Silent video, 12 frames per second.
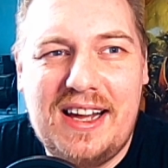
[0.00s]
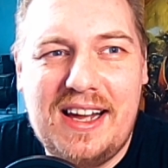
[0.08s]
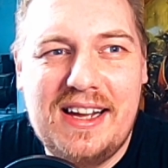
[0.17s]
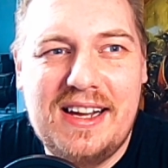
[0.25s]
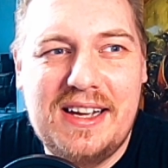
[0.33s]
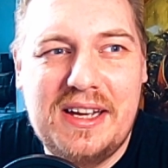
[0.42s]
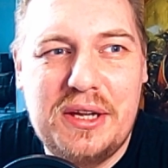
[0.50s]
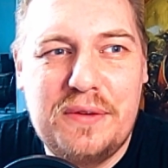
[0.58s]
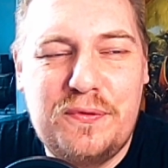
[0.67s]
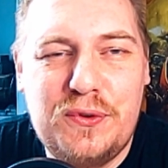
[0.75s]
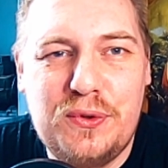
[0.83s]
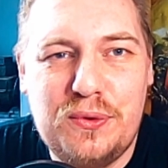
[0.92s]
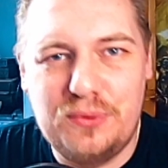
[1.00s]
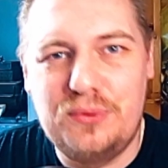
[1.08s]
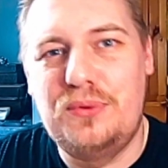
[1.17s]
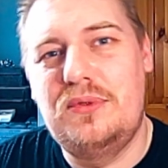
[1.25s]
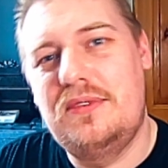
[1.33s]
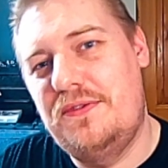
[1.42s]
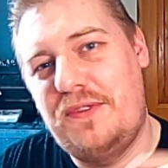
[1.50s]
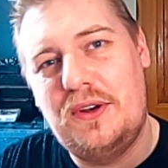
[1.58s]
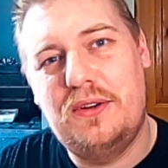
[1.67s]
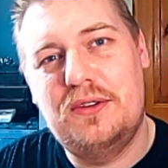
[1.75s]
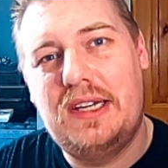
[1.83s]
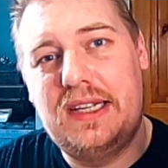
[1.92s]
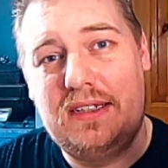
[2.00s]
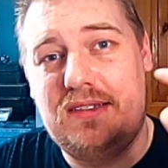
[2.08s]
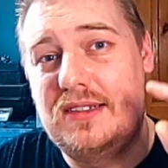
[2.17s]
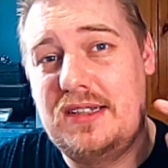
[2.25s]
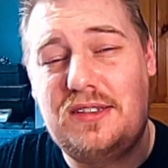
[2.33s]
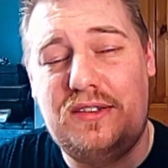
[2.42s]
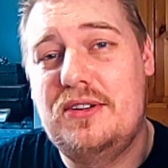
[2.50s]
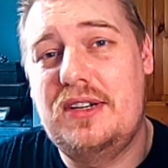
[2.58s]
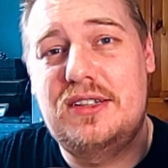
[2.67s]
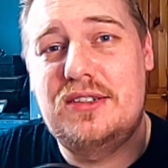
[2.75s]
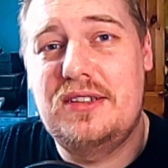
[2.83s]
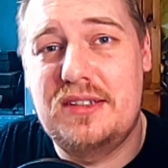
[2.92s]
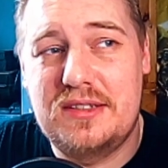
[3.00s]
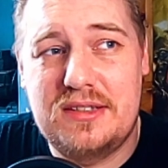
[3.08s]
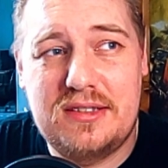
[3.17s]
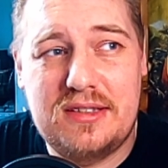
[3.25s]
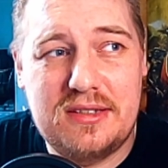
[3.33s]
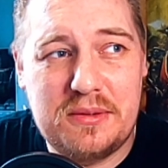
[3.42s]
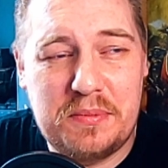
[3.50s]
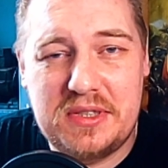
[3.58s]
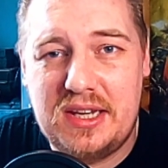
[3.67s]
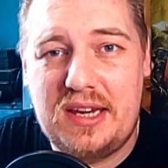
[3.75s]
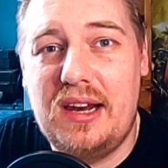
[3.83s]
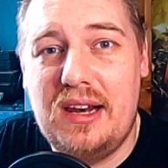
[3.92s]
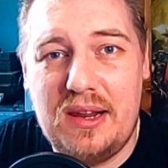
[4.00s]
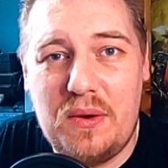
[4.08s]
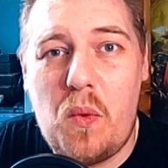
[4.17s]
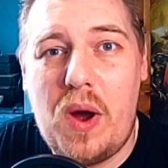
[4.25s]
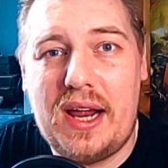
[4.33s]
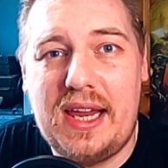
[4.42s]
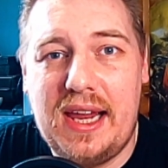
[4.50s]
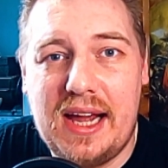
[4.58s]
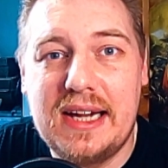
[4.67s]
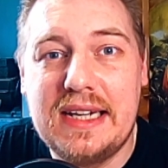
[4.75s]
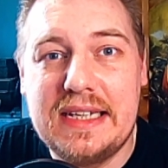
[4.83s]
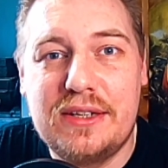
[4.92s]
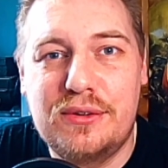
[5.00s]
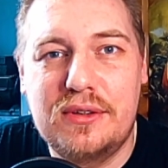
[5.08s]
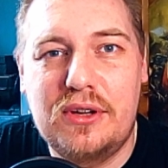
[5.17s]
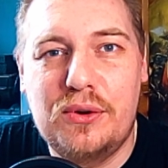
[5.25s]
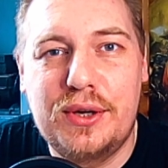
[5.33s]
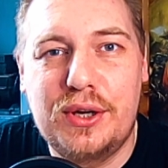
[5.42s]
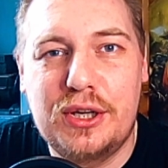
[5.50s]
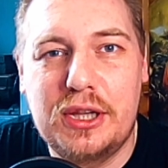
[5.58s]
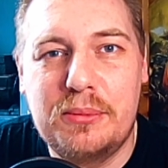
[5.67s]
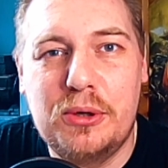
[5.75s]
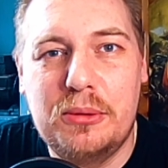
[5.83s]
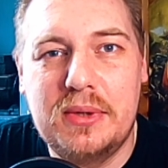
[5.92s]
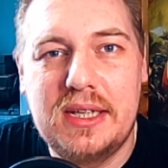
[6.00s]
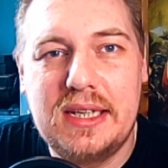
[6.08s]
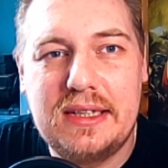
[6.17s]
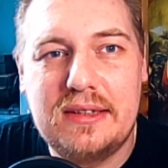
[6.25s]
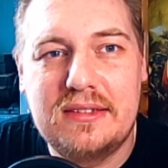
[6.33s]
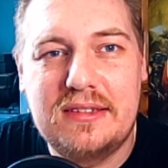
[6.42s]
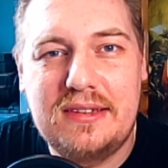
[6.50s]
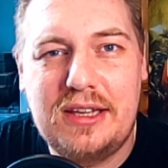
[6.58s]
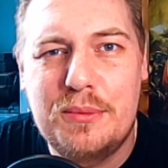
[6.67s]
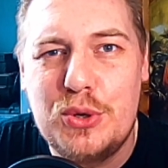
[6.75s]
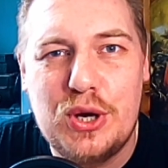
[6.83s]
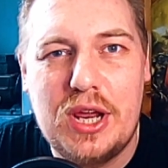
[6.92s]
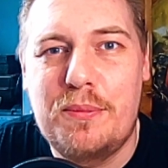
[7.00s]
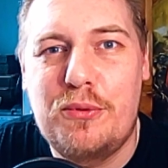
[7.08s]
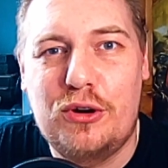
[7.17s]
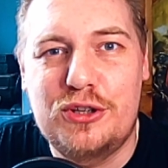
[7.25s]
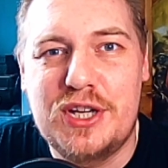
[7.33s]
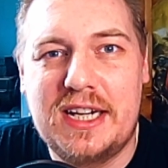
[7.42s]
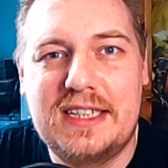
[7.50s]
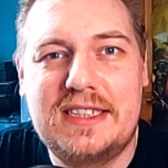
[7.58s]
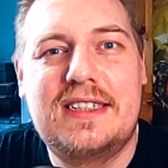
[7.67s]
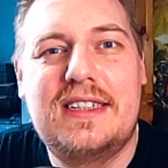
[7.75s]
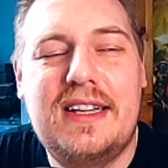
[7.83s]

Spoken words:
If you follow the link to the Discord, actually, there's a particularly wacky idea going on at the moment, a little community project,